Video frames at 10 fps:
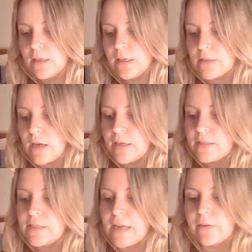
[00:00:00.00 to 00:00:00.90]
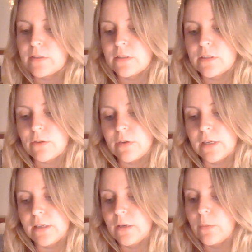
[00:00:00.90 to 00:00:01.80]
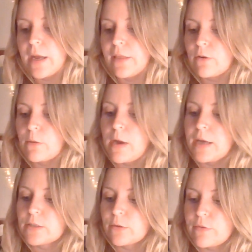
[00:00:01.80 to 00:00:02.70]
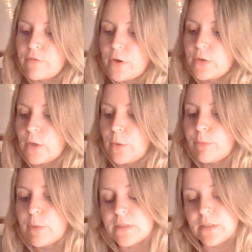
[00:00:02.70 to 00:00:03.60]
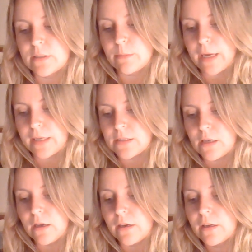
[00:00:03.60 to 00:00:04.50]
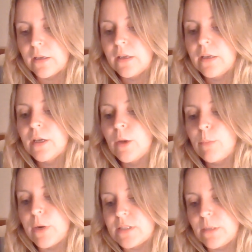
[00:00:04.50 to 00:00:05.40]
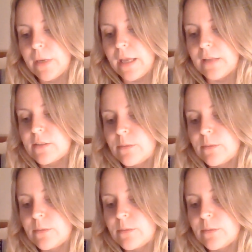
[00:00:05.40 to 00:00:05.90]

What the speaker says: His eyes stare into the screen in a way that reminds her of a photo of prisoners in Pakistan, pressed up against